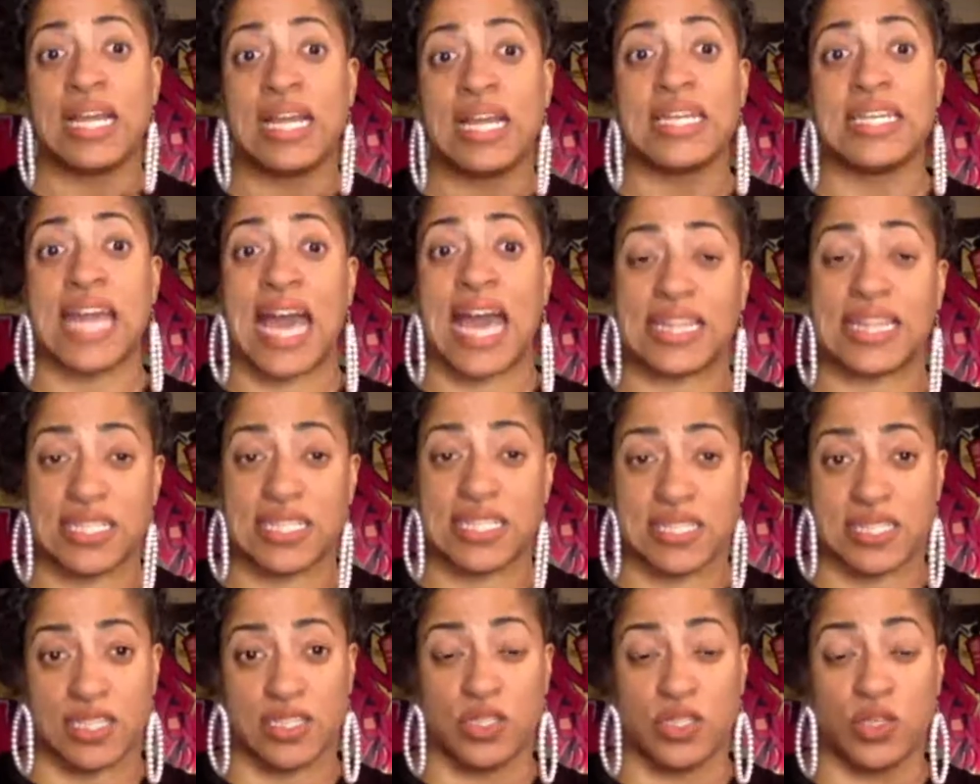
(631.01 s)
not the
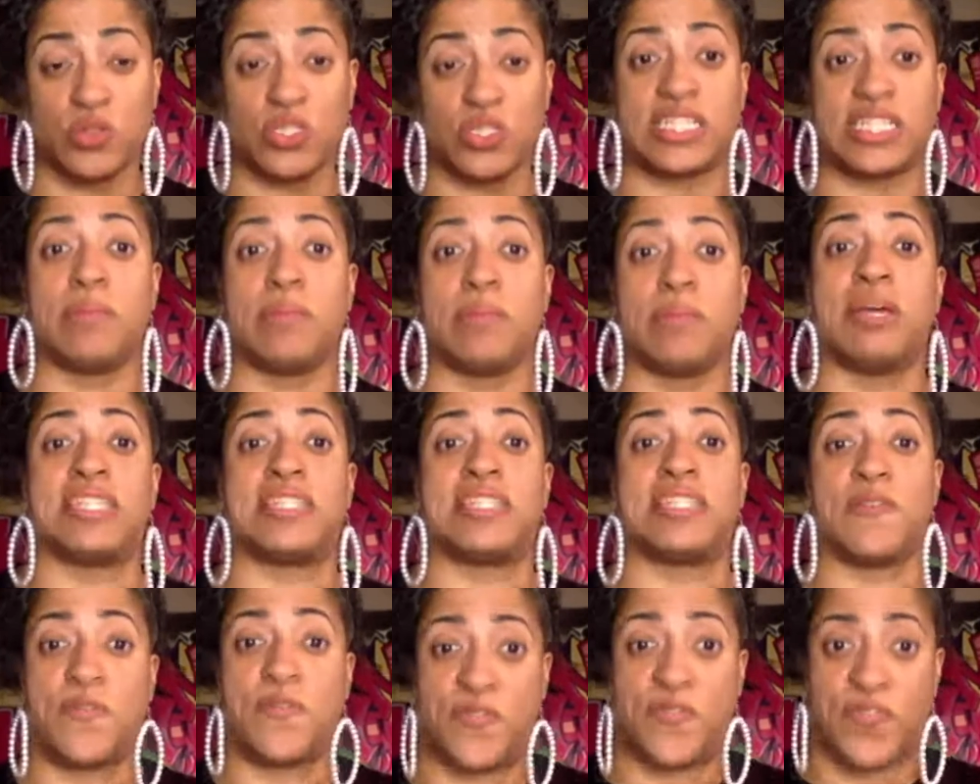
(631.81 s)
solution, but
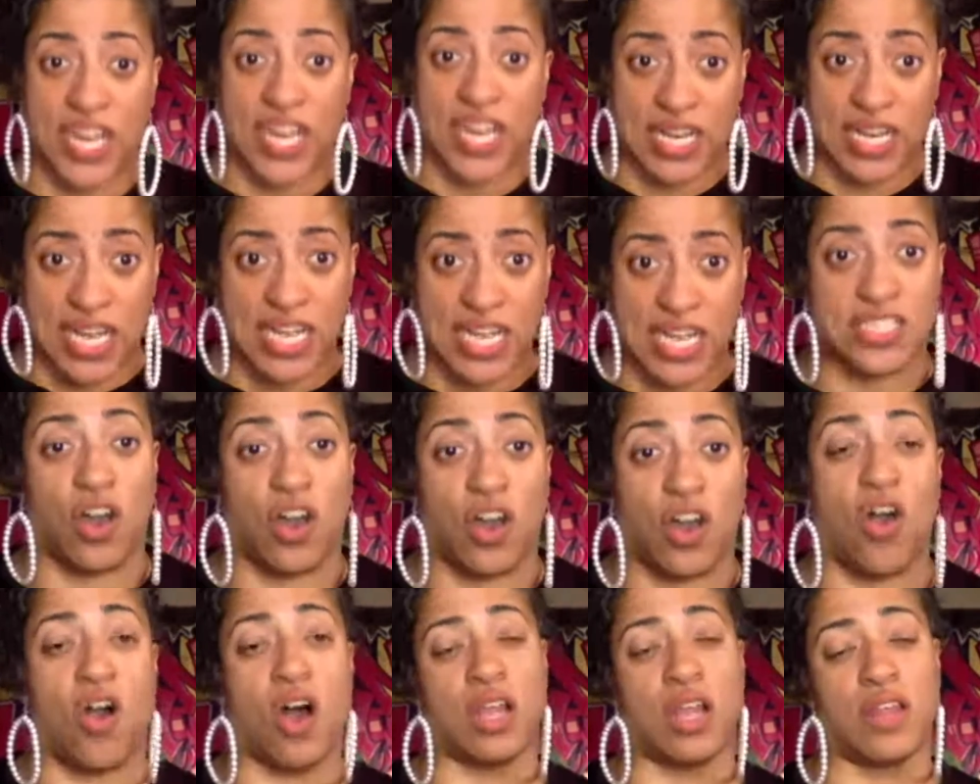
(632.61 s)
to fit into
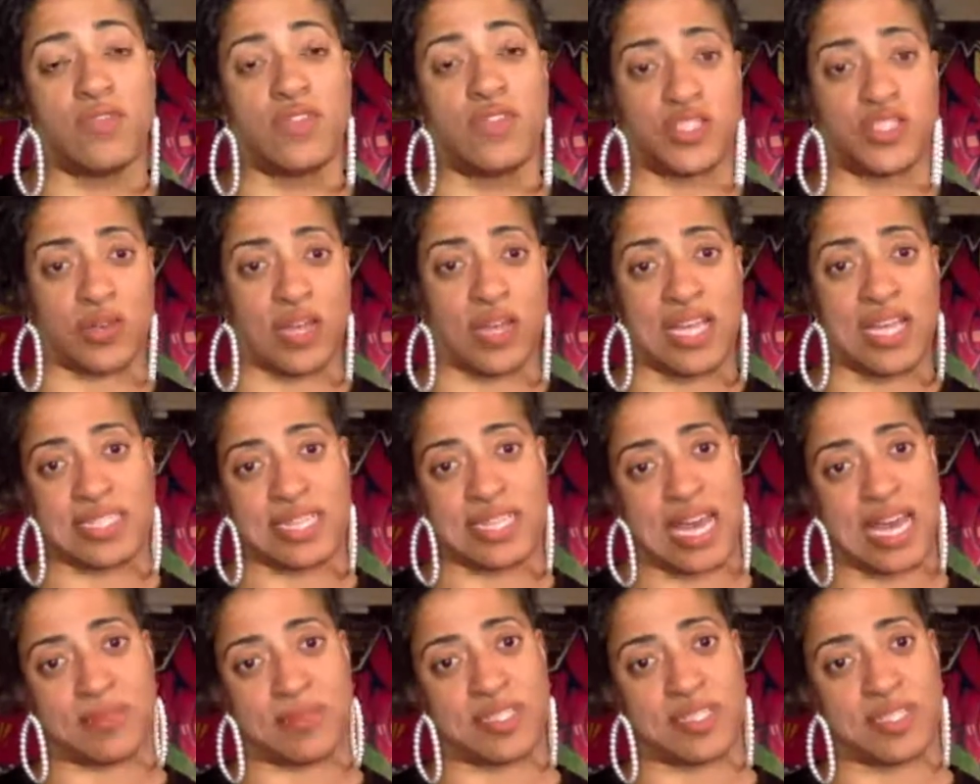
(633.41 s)
all of the transit
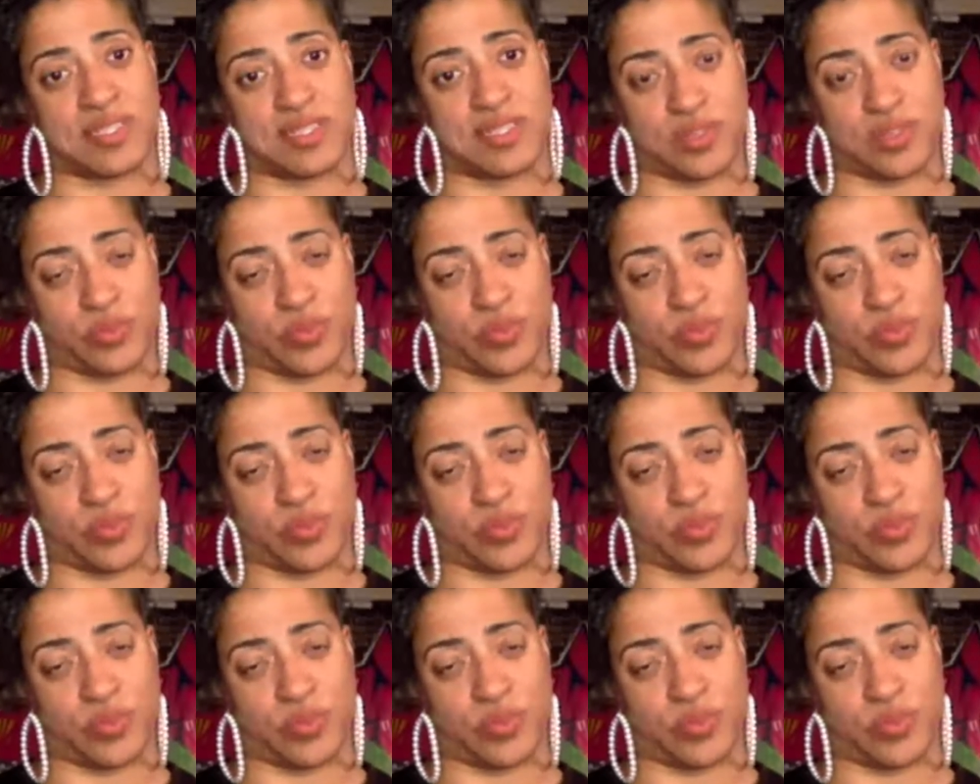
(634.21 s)
options as